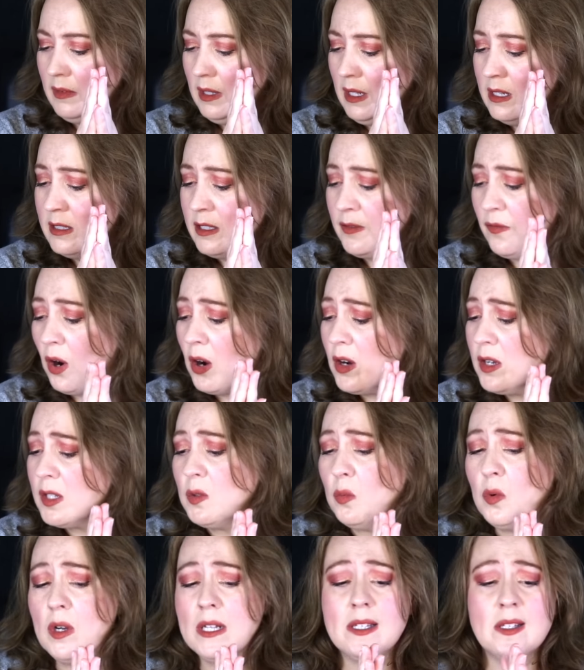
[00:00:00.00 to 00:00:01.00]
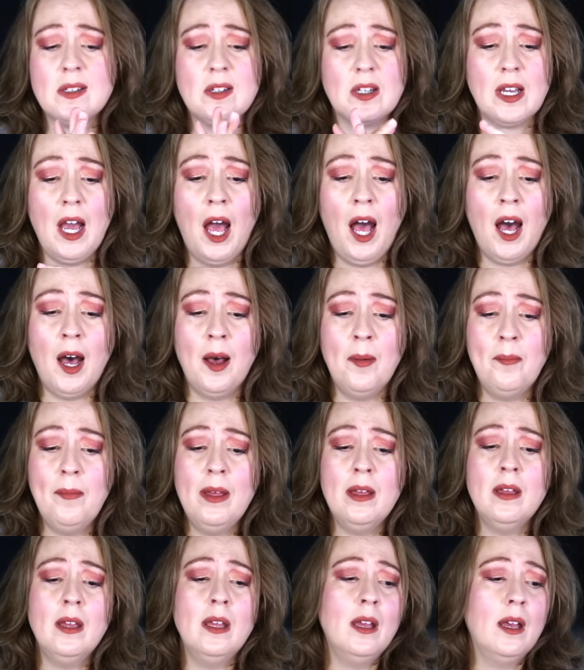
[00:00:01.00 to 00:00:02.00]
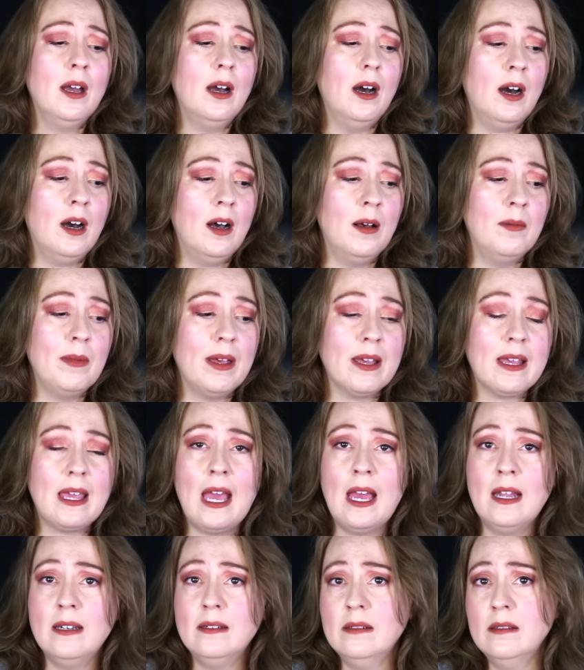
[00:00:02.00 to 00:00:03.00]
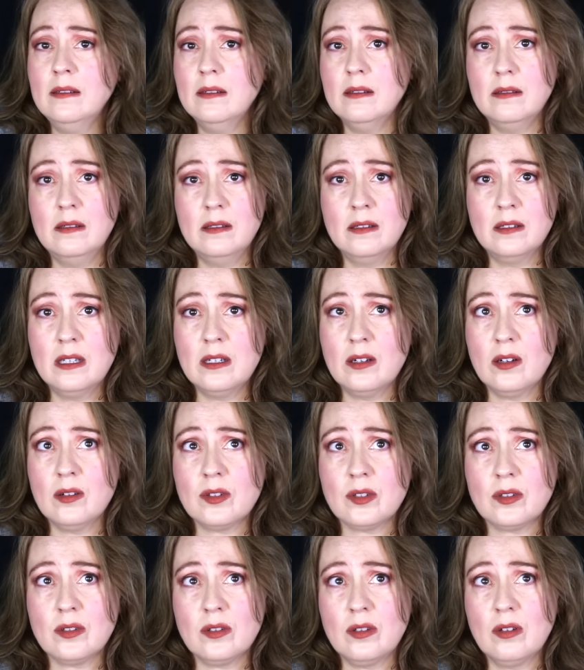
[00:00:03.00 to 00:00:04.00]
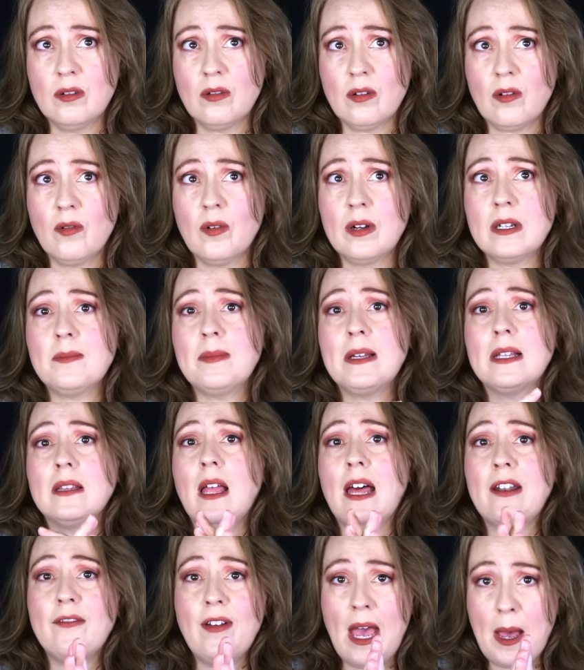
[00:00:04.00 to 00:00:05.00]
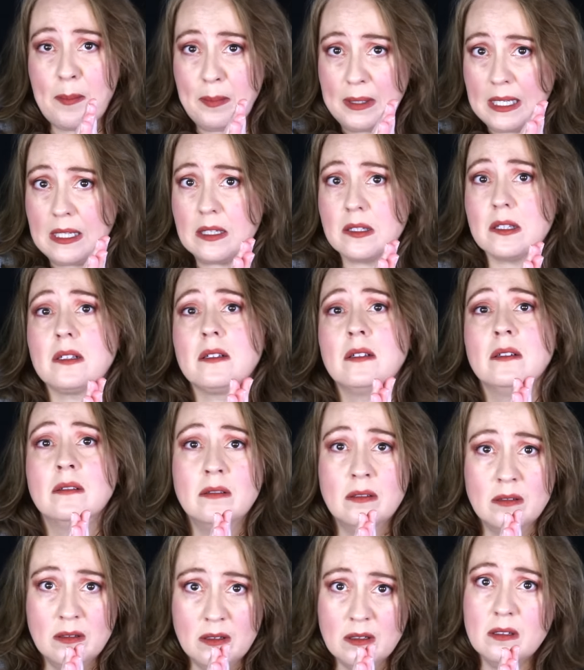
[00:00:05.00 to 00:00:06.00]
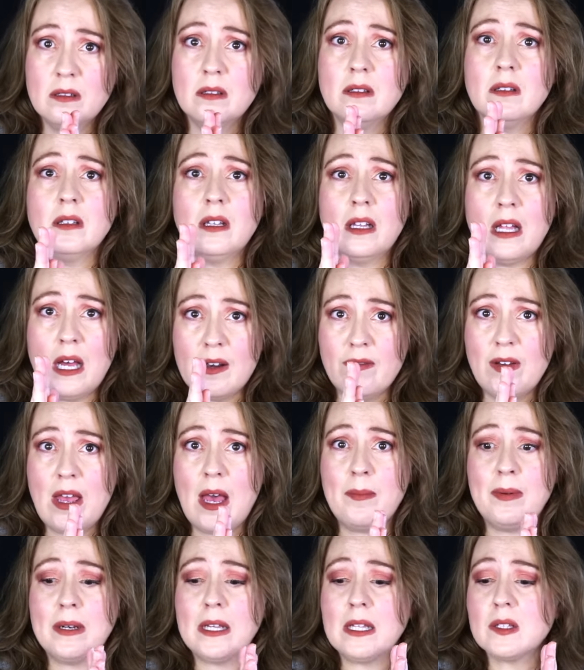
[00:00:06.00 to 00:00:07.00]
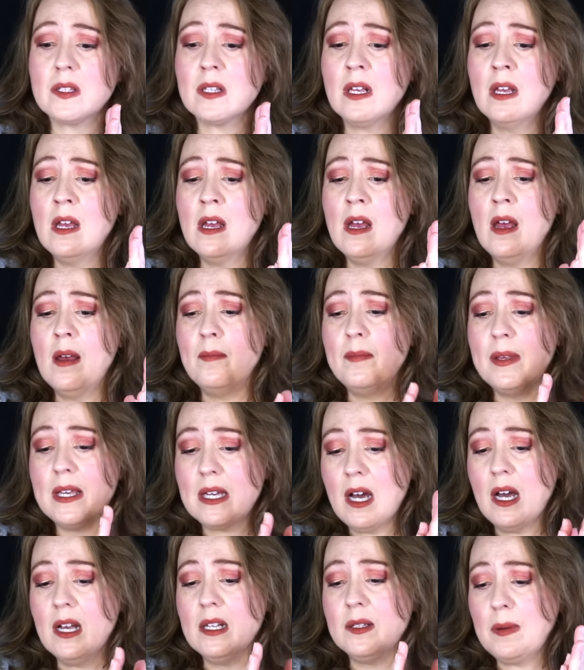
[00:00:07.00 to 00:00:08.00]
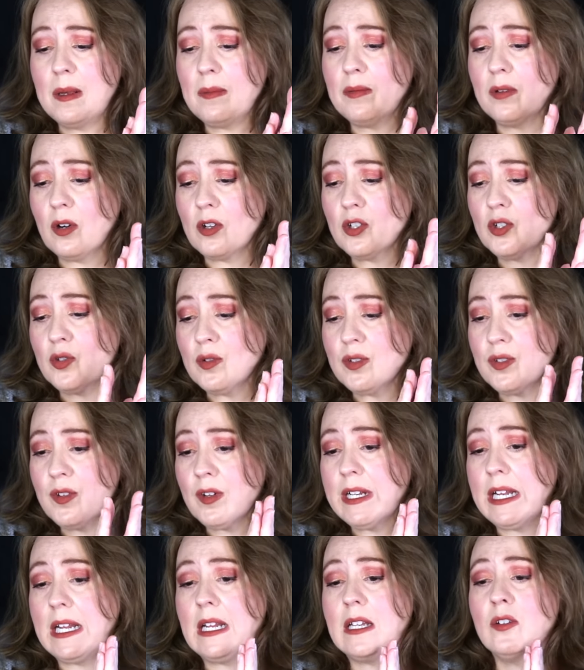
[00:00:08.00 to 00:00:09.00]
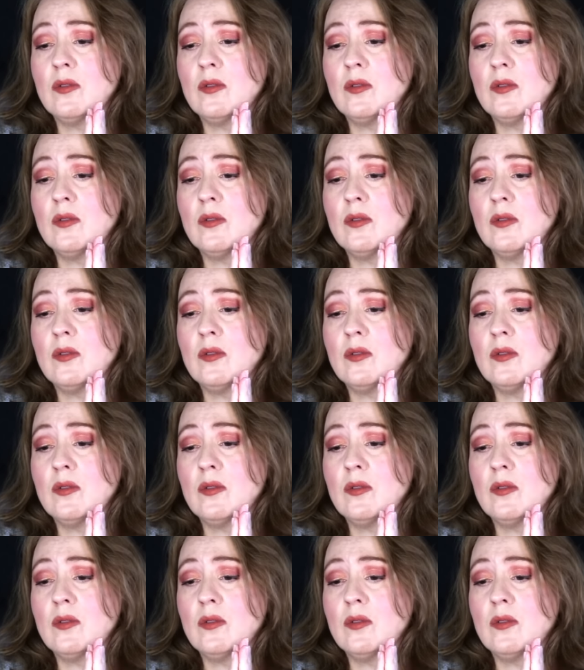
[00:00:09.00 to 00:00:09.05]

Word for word: As far as what's to come, um, again, there's there are going to be a lot of happenings. A lot of happenings because people are short-circuiting.